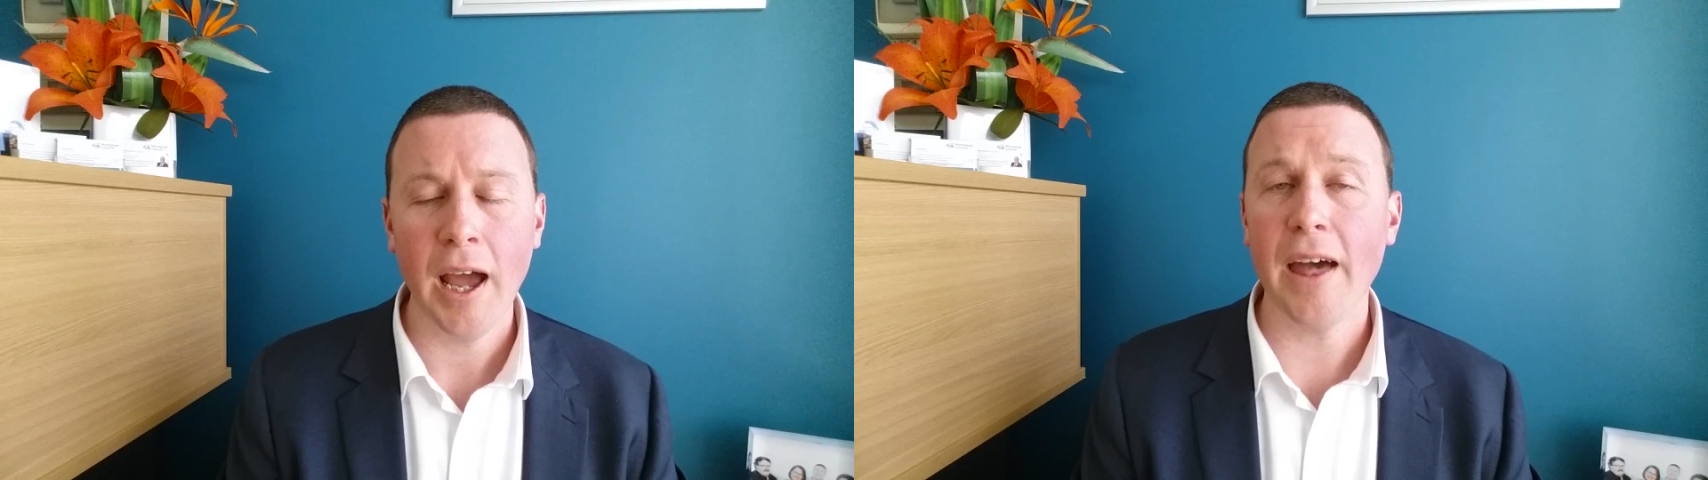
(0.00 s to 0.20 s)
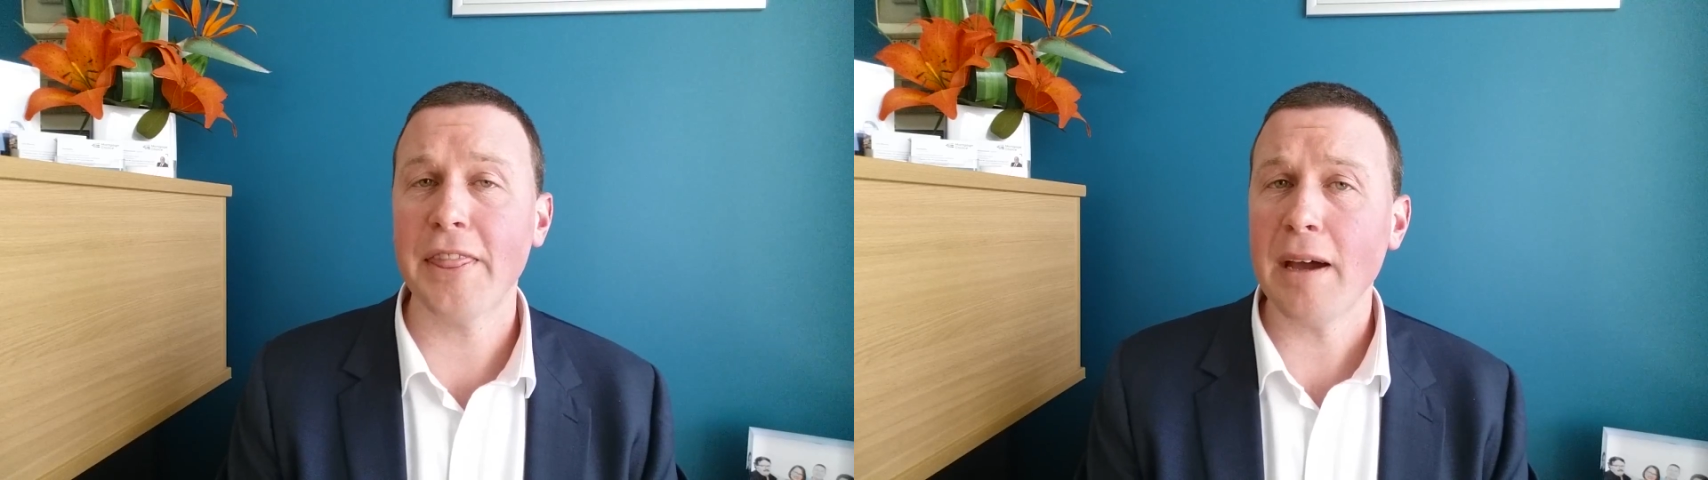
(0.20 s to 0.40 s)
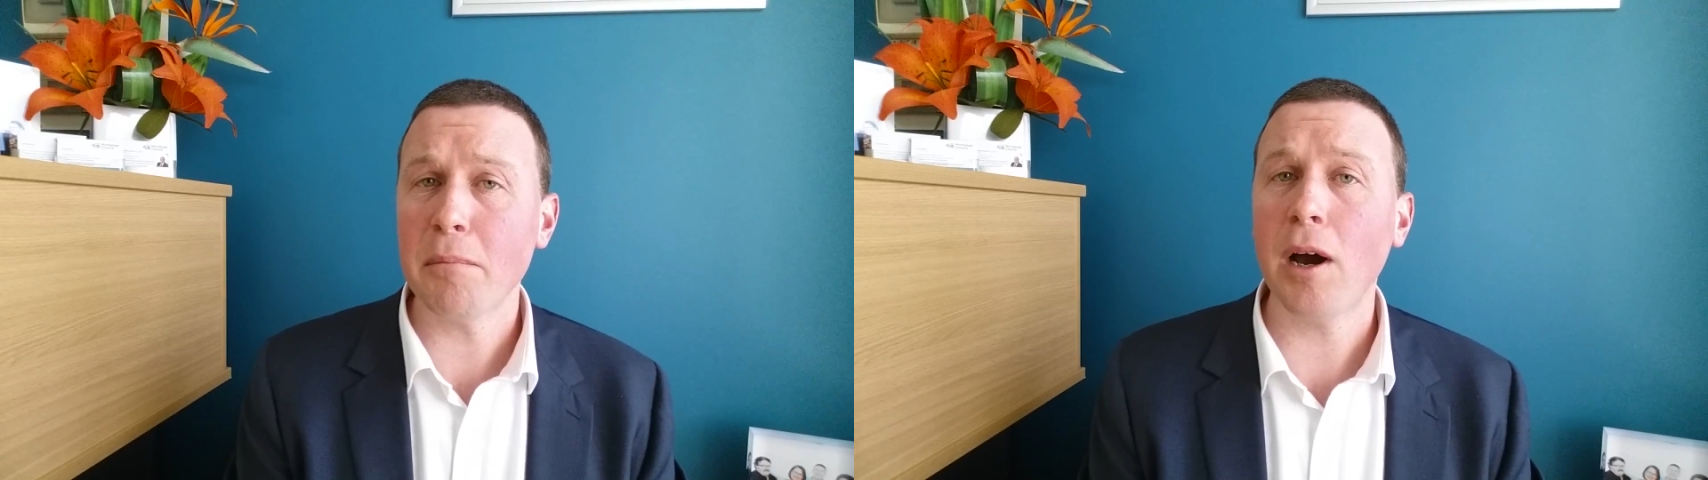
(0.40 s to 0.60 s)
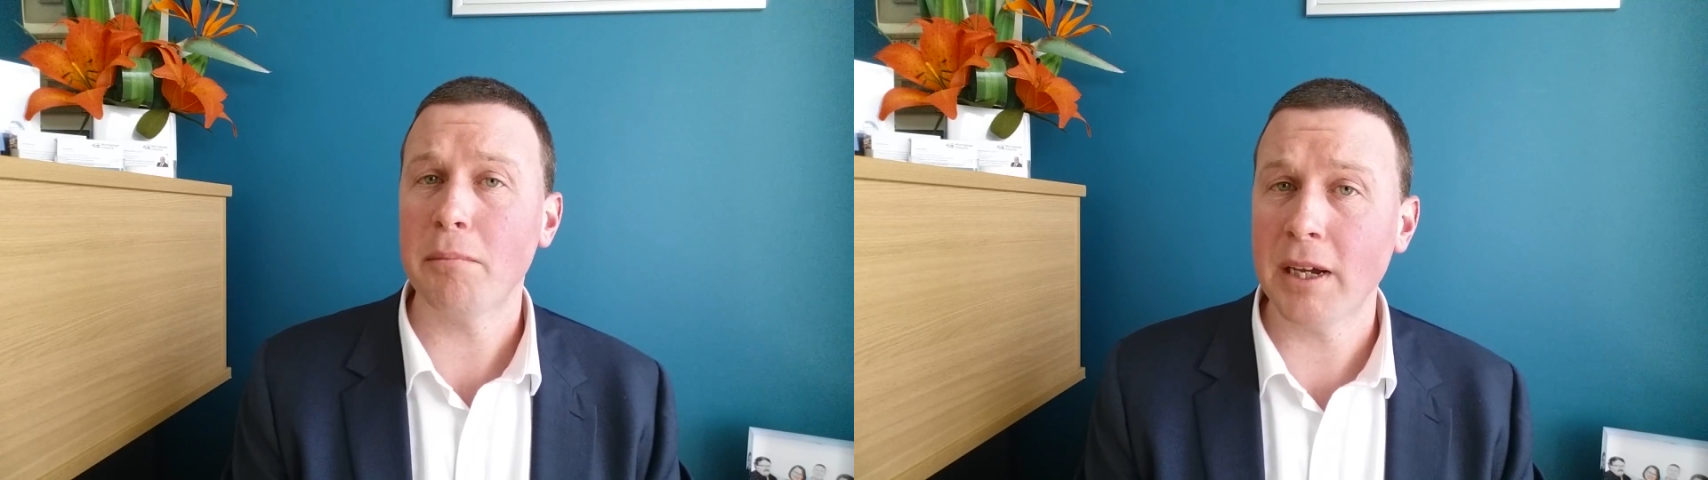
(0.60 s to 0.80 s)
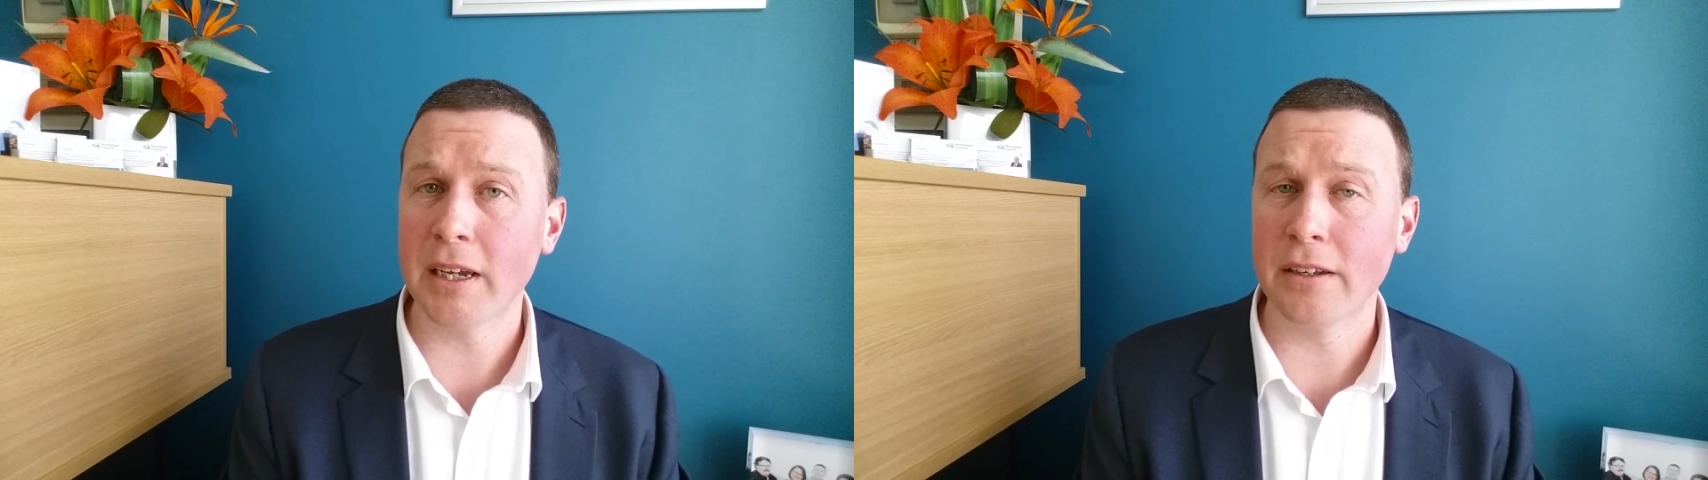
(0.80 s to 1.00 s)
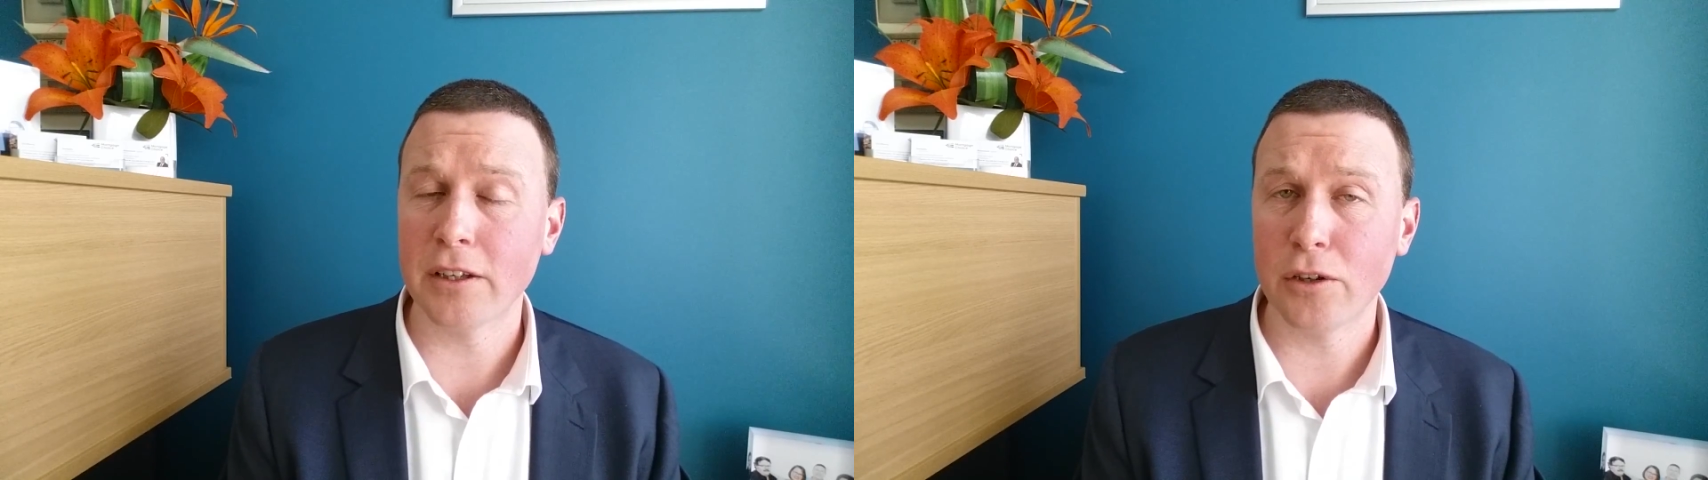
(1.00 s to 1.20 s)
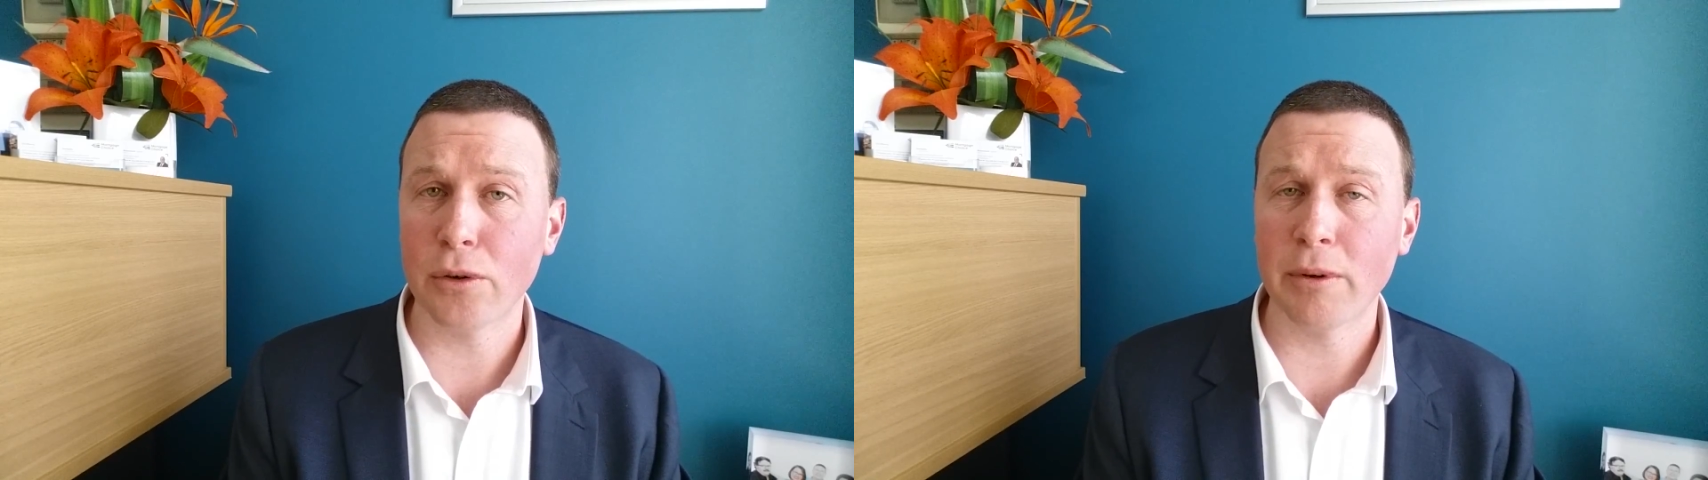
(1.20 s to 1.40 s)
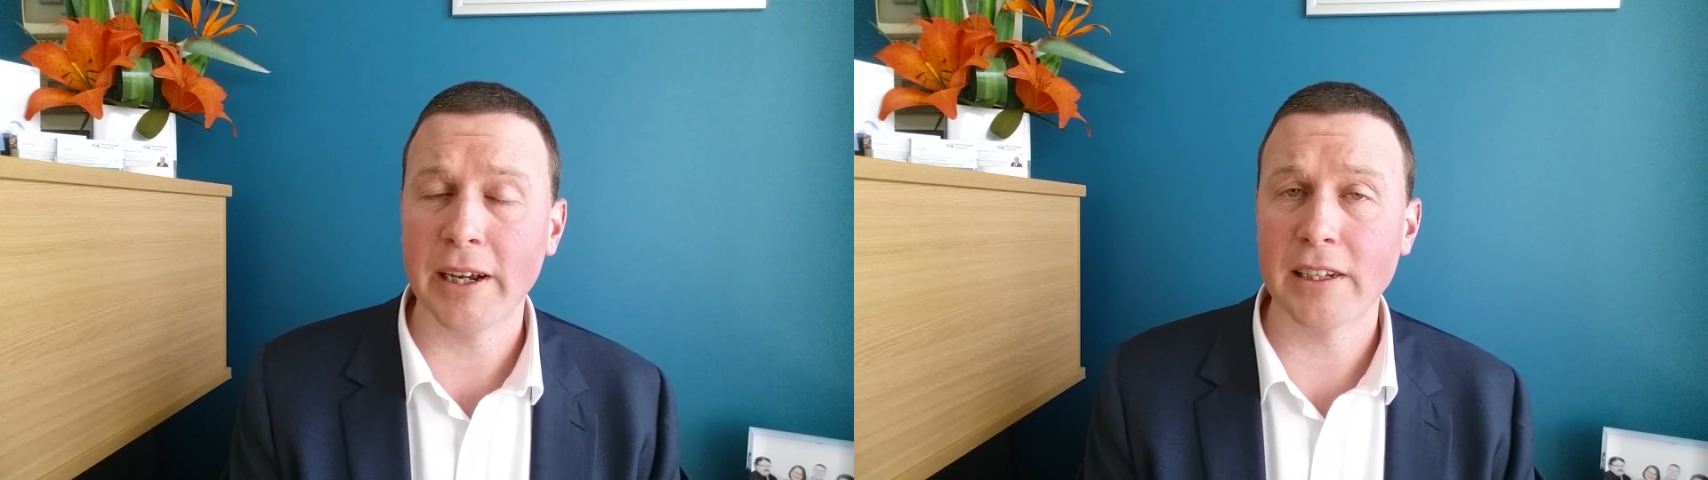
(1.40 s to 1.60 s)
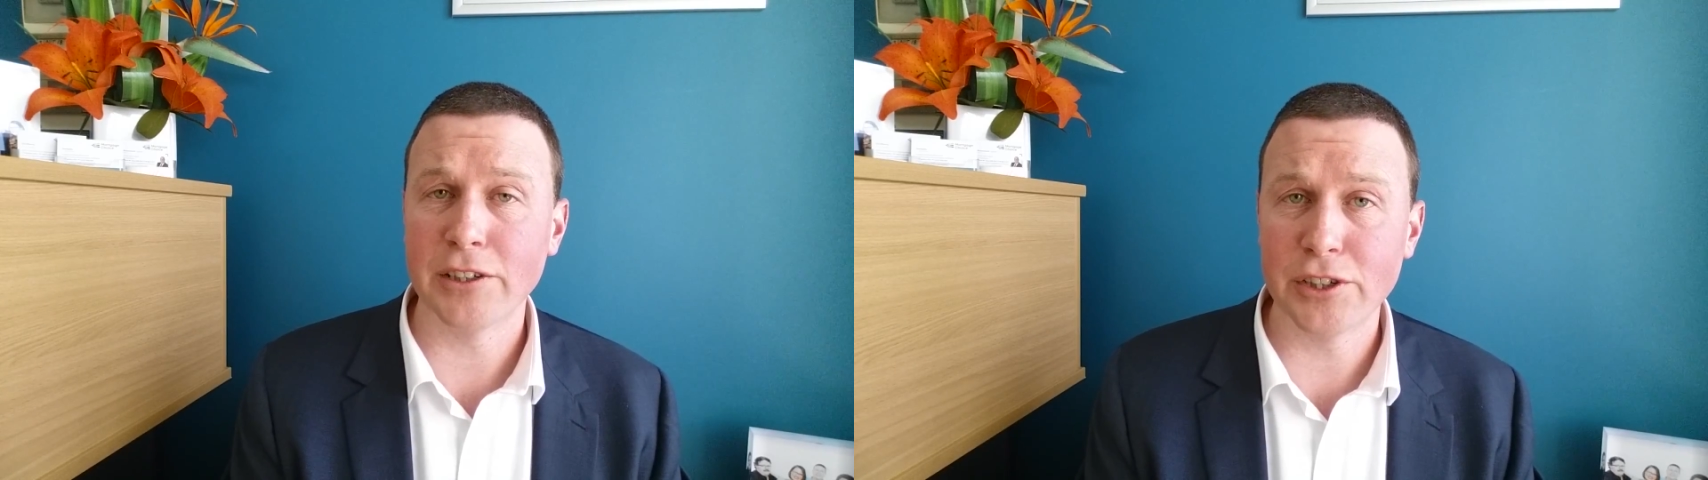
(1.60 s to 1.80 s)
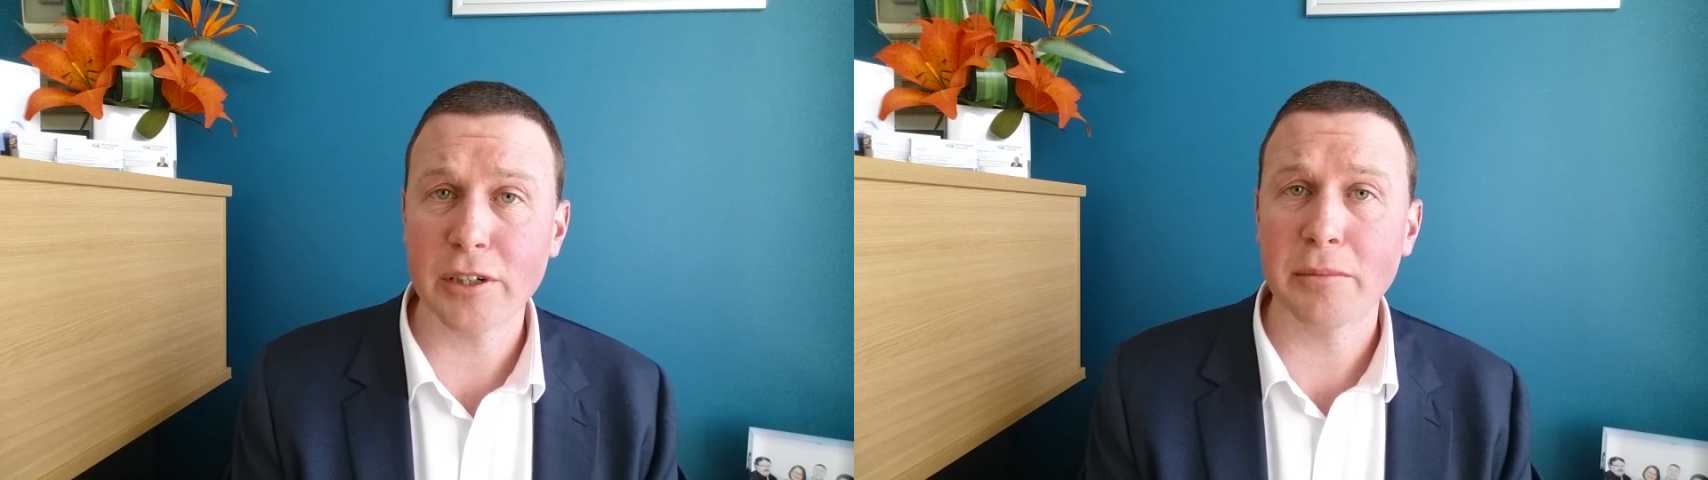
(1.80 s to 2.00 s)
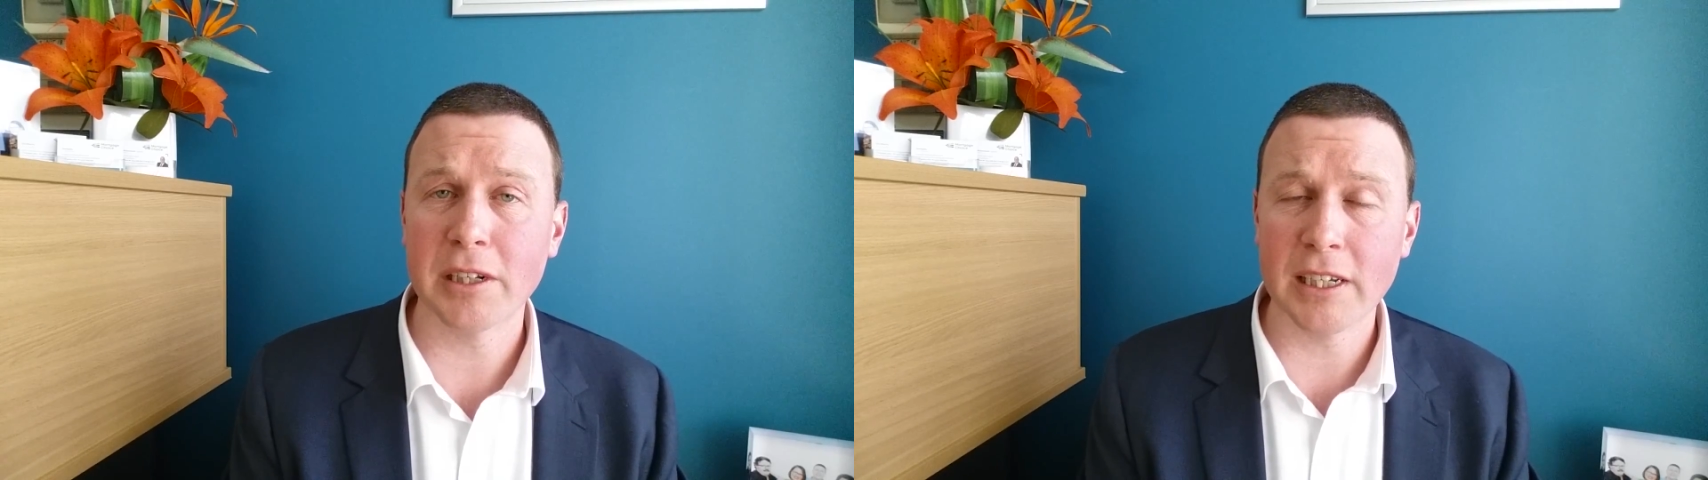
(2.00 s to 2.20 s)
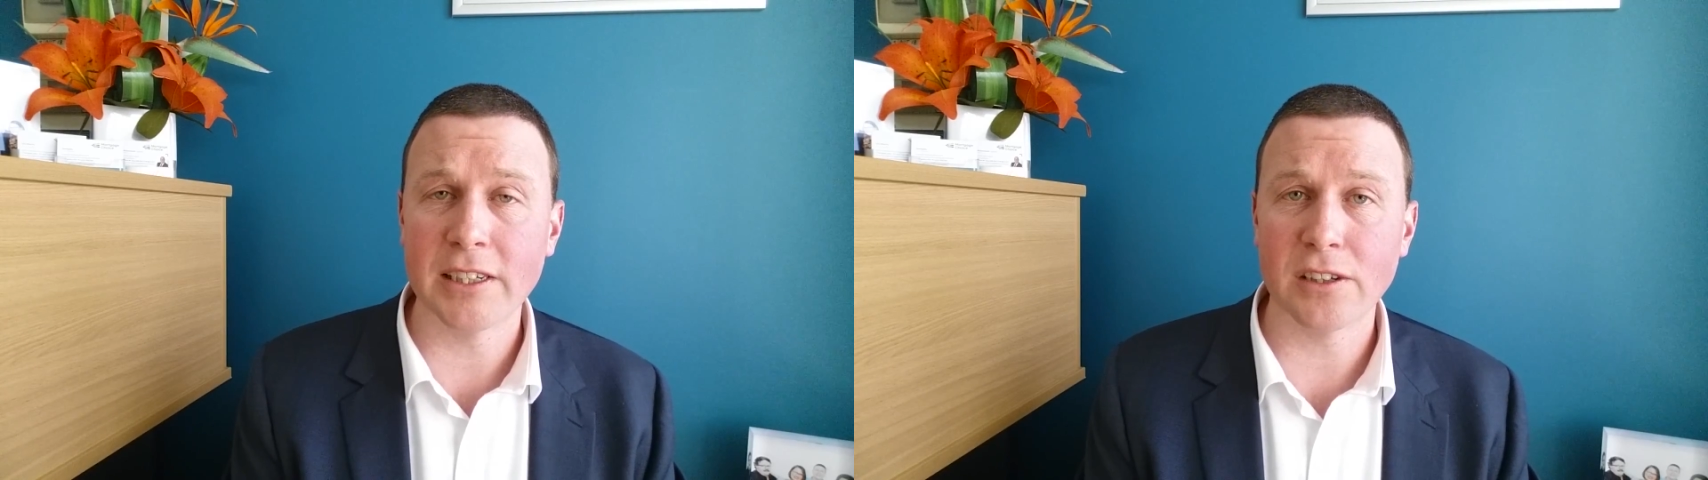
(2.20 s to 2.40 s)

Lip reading: And that might mean that your rate legitimately